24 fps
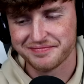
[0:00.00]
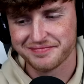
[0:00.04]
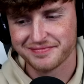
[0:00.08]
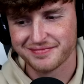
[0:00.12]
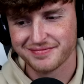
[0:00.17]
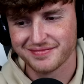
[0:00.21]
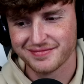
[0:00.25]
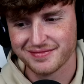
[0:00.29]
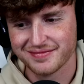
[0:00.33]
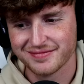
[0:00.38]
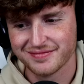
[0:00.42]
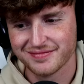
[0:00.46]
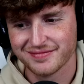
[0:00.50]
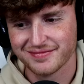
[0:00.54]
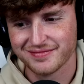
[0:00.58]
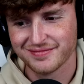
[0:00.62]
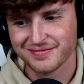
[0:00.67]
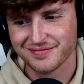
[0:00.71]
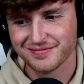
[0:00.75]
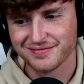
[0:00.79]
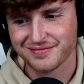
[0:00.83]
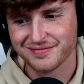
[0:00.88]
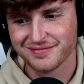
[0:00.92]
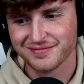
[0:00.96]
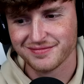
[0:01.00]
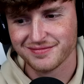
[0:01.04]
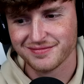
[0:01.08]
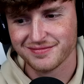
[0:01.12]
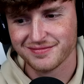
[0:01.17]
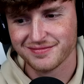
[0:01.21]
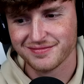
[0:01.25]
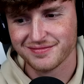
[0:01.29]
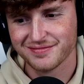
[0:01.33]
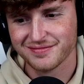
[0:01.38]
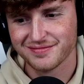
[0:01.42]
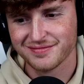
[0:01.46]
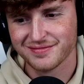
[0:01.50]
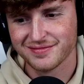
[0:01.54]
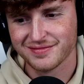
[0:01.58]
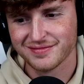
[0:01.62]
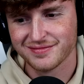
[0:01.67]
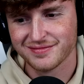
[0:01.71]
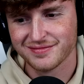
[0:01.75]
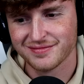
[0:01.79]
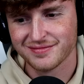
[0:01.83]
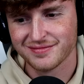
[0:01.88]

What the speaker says: No one is speaking in this clip.